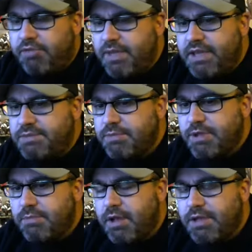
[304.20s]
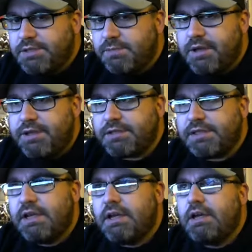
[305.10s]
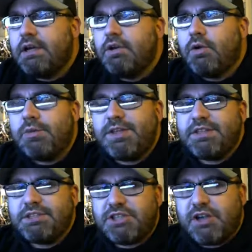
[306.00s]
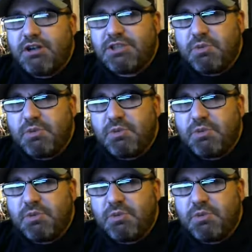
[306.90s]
base, but in my experience, normally the church